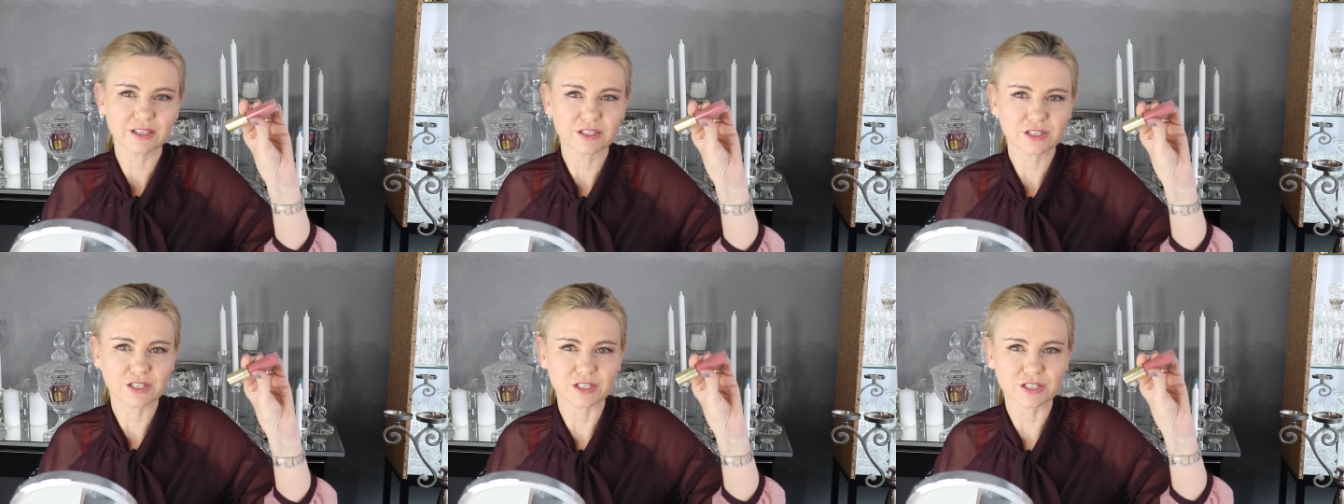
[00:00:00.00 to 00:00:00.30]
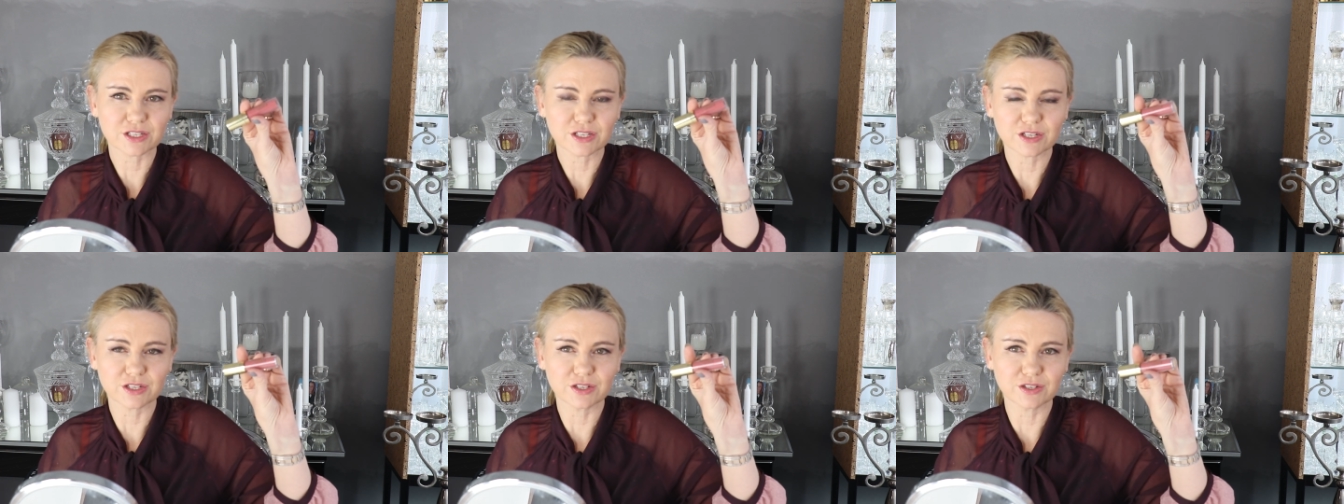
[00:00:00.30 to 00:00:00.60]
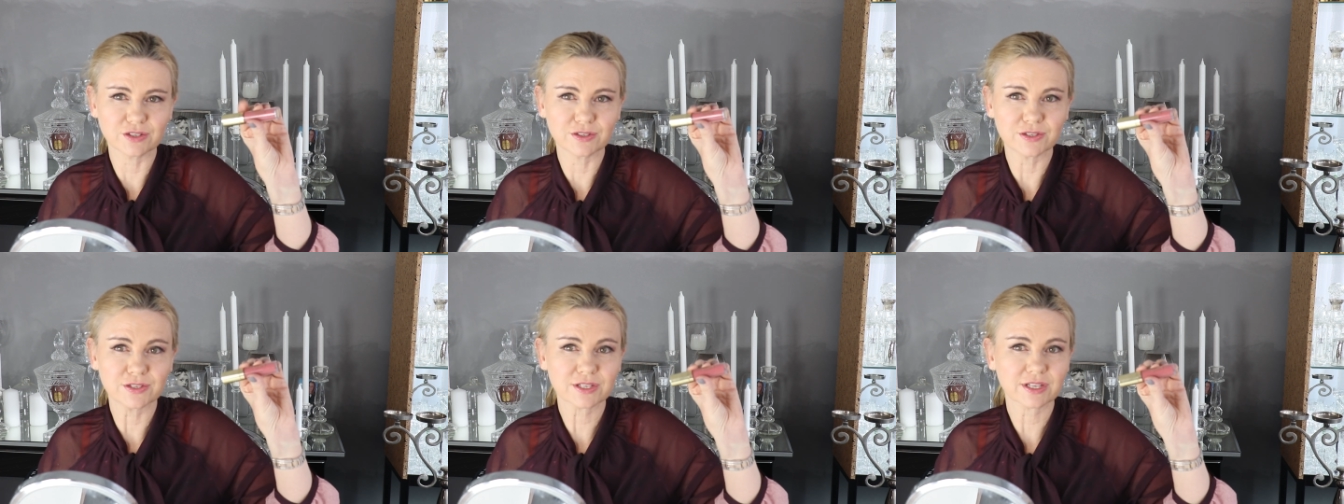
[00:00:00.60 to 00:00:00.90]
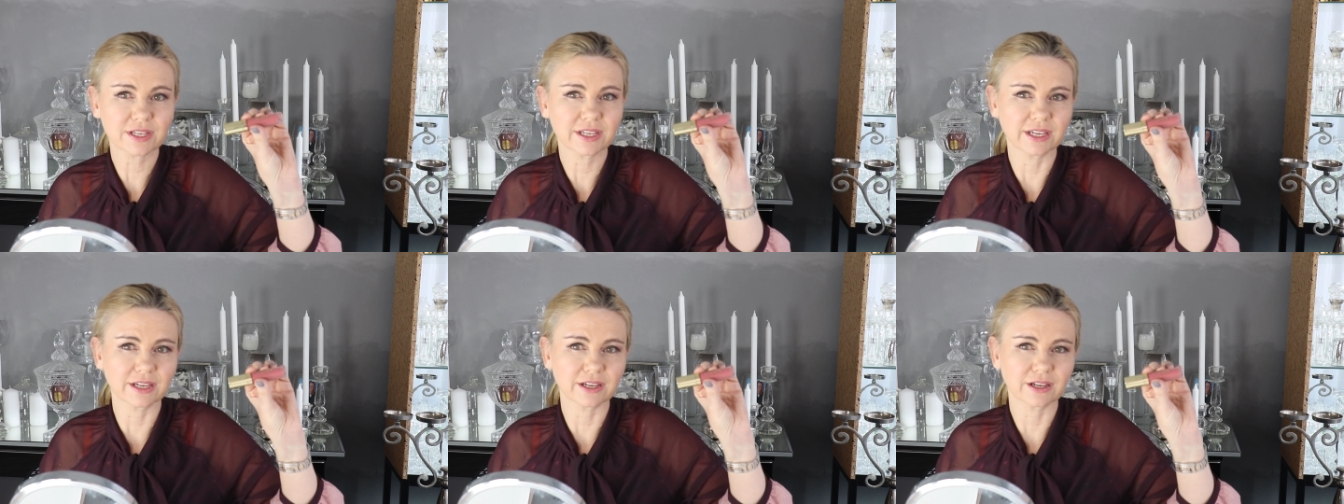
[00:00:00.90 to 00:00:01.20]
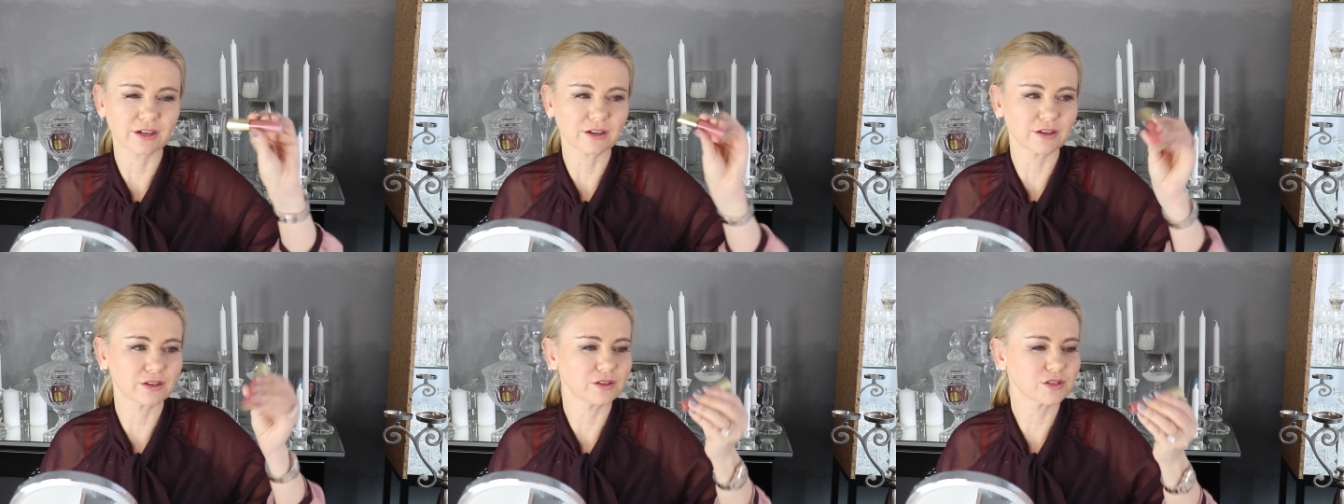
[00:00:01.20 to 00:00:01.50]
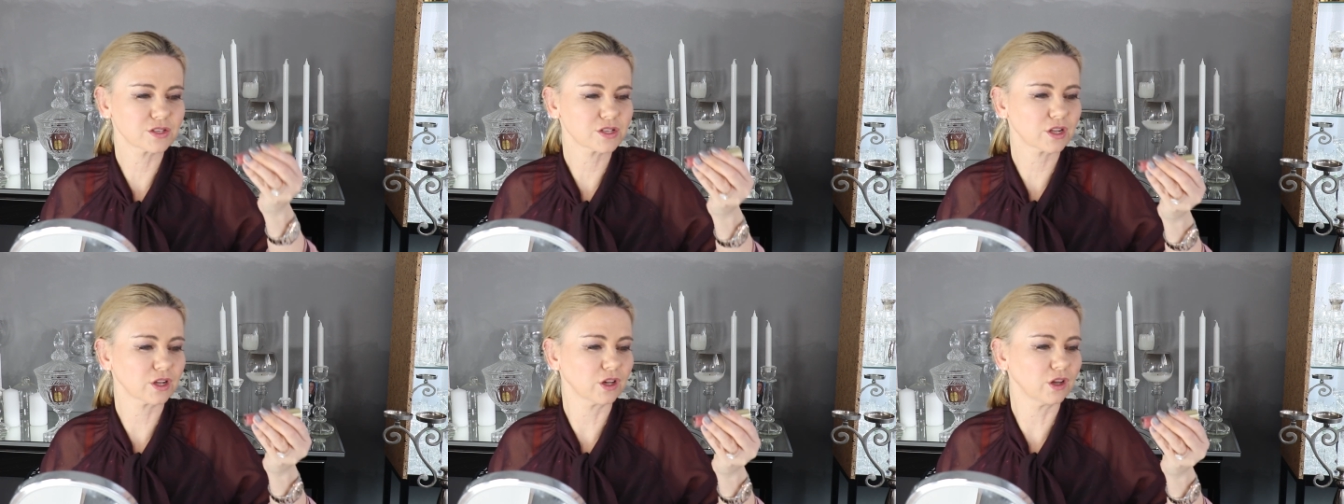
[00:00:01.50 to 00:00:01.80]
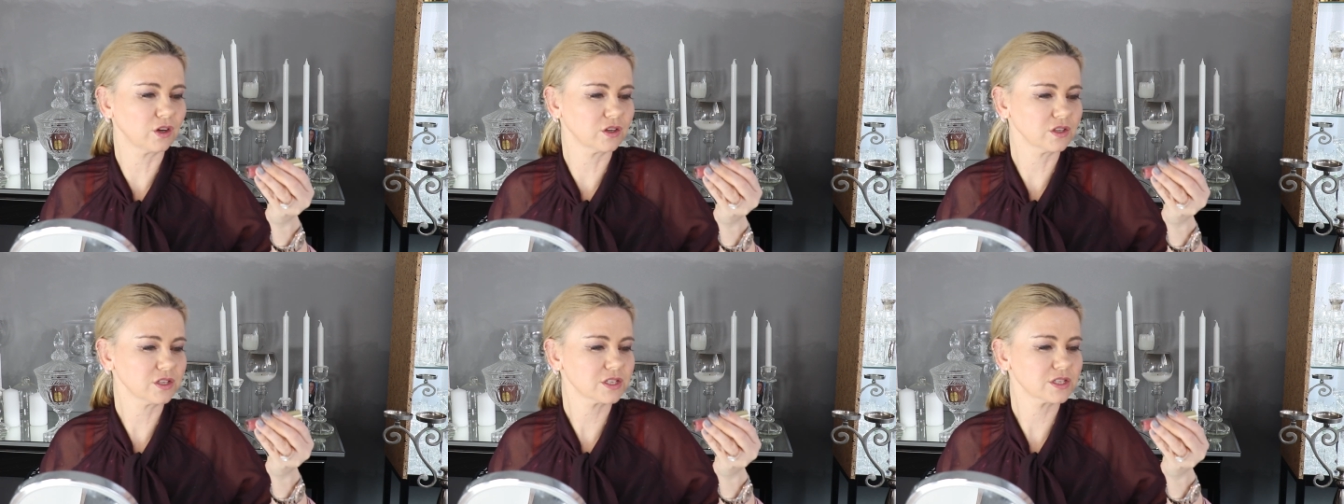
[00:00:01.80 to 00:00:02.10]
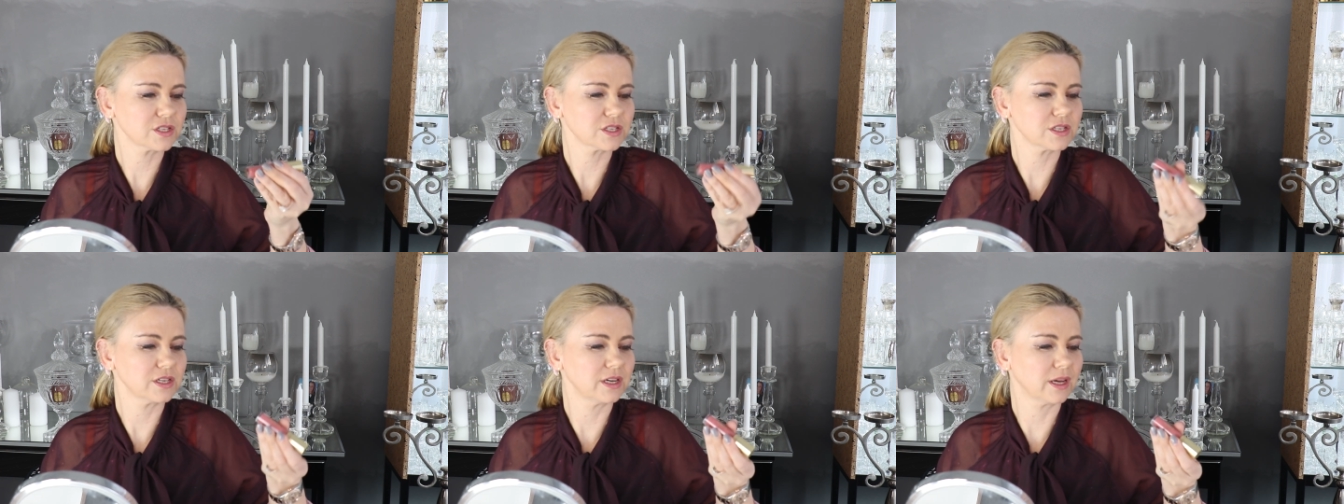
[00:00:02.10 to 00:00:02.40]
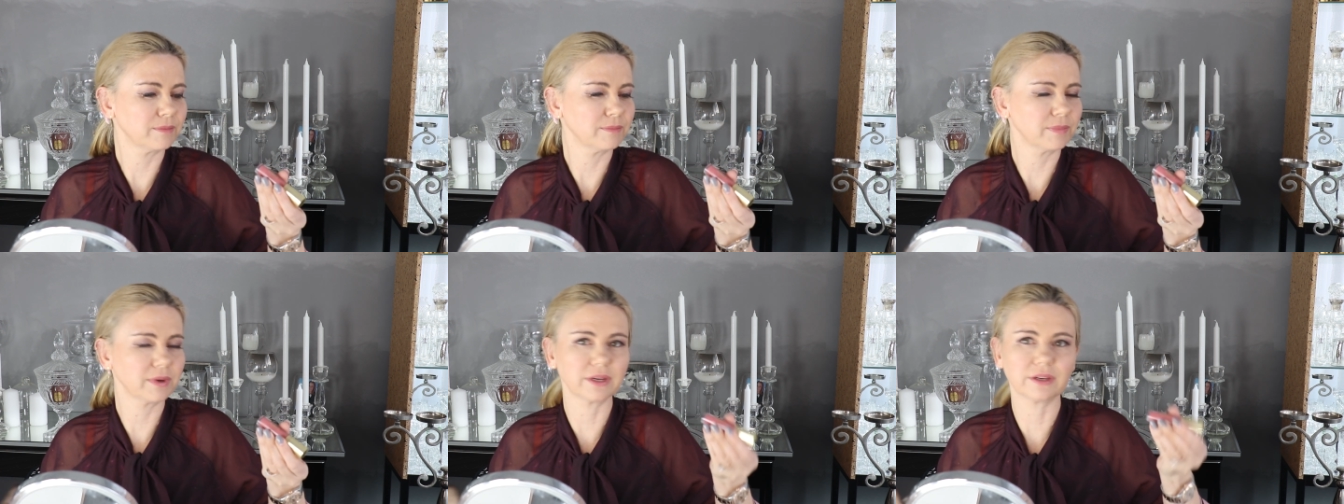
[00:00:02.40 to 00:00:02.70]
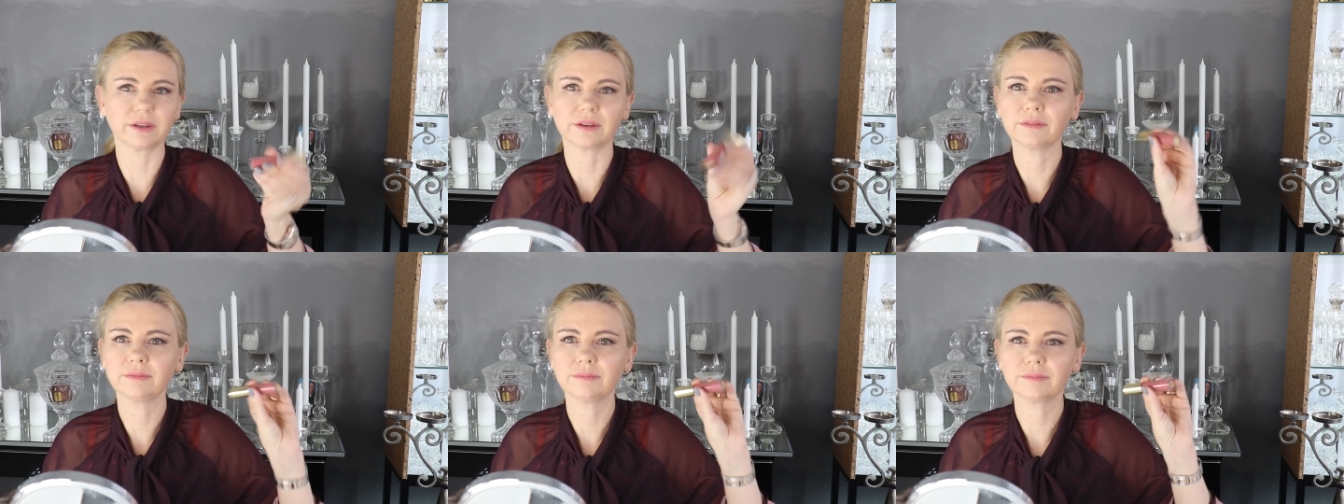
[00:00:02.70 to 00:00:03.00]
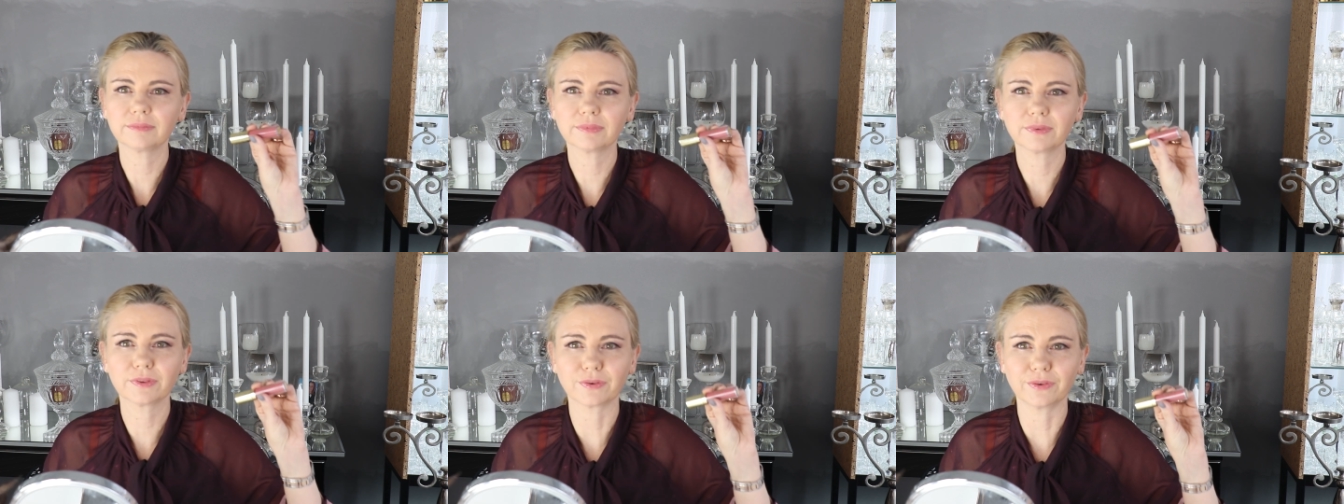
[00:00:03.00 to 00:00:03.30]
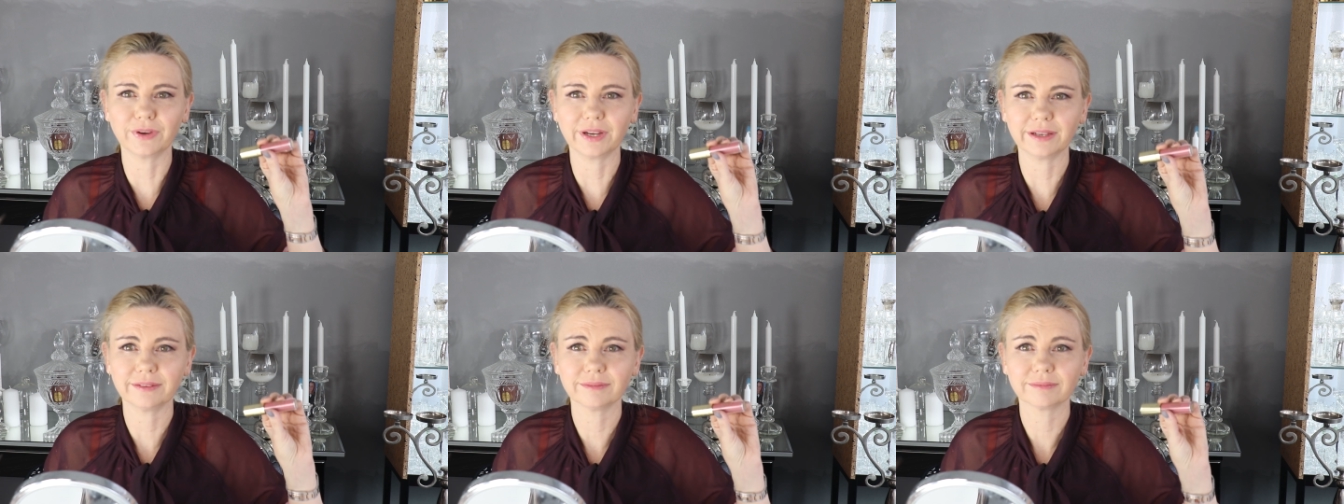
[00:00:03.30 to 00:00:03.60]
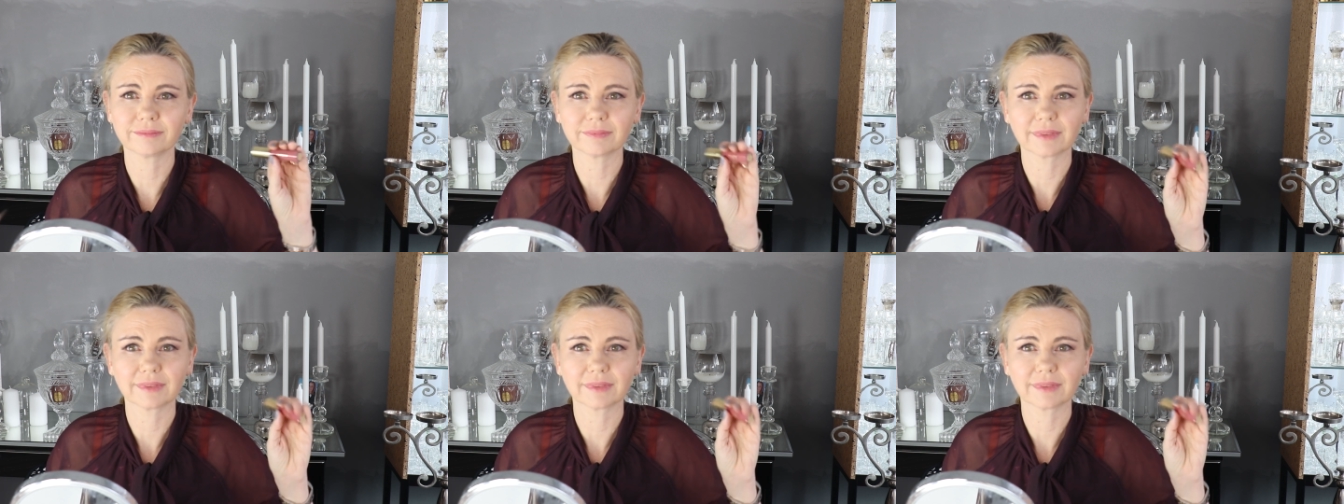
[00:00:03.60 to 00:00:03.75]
Just use Kiko's gloss number three.